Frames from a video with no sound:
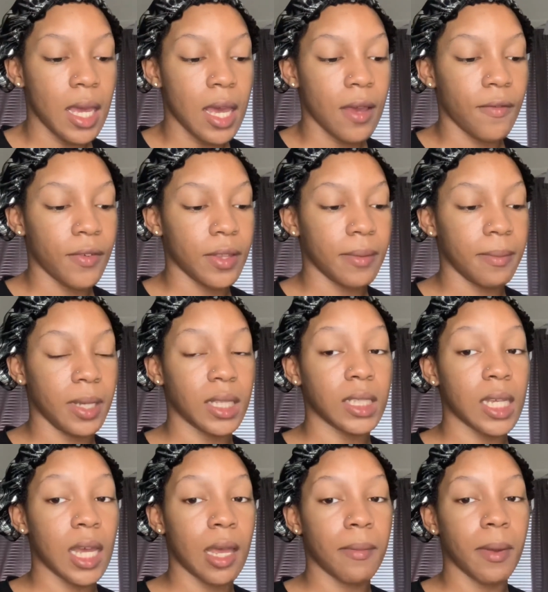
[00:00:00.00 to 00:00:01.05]
For the
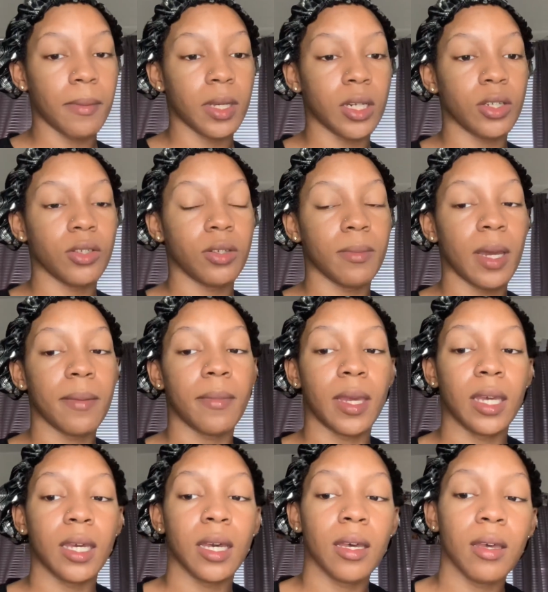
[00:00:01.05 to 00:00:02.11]
meantime, I'm gonna do my
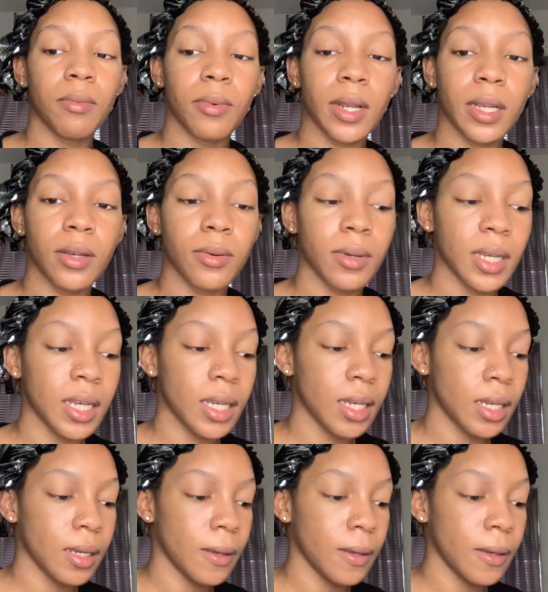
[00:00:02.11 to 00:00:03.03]
makeup right quick.